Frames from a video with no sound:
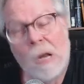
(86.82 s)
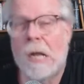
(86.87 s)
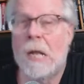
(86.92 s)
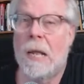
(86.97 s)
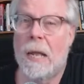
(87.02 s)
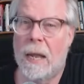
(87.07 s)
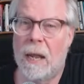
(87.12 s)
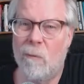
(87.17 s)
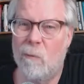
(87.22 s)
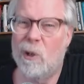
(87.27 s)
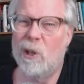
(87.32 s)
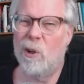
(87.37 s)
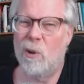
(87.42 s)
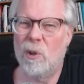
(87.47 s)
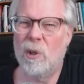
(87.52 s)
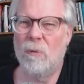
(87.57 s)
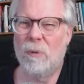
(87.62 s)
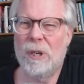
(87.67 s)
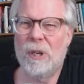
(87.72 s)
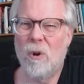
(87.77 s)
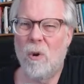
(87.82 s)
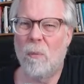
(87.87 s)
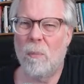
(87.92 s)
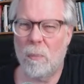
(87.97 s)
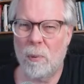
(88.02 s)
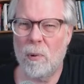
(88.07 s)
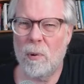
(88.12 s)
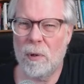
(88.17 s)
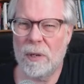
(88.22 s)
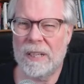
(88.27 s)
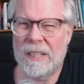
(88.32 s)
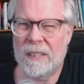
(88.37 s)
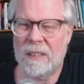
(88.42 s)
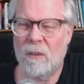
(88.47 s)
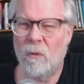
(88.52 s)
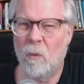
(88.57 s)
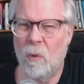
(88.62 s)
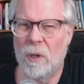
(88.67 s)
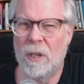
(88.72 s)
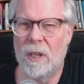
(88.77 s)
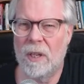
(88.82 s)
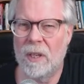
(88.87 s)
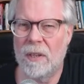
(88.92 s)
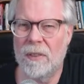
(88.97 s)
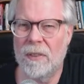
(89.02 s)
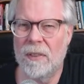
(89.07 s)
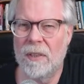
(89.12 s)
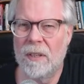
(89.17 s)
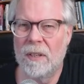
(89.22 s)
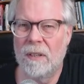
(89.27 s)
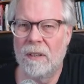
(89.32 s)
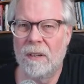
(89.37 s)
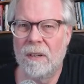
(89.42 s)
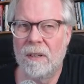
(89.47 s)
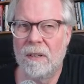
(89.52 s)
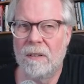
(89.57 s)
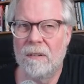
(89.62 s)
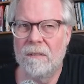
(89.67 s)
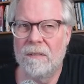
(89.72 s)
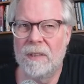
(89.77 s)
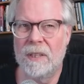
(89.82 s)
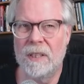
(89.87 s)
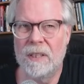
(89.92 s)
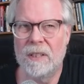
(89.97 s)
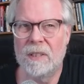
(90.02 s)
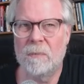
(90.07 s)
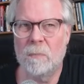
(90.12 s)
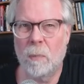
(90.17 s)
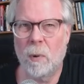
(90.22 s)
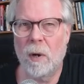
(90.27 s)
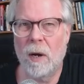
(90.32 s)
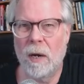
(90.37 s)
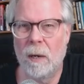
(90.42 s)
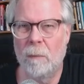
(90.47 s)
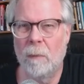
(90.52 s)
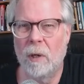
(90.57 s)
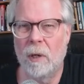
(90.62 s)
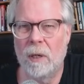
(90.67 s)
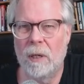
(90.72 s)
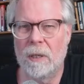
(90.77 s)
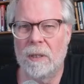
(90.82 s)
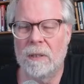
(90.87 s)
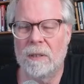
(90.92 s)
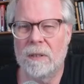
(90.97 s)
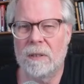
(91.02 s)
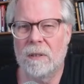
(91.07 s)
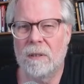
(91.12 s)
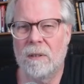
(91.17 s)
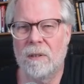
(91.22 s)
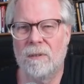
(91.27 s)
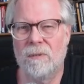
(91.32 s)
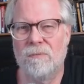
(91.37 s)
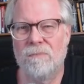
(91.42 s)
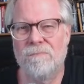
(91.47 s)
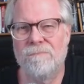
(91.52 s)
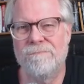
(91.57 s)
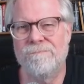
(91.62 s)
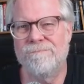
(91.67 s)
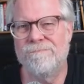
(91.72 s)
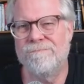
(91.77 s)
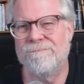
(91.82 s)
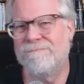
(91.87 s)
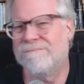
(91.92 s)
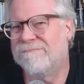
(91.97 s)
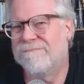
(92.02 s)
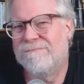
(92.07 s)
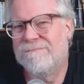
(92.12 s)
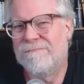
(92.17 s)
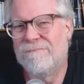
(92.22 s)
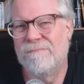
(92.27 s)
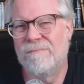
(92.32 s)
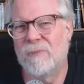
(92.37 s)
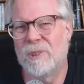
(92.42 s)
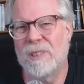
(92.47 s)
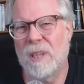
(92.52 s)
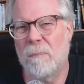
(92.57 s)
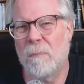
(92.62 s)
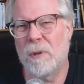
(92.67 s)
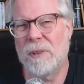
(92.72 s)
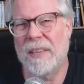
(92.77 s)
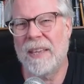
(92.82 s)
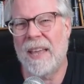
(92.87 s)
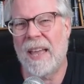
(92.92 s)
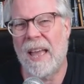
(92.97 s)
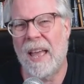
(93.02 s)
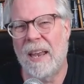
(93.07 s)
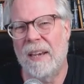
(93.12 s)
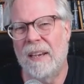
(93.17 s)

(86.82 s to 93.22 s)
And we know that we don't print with these primaries, so what's up with that?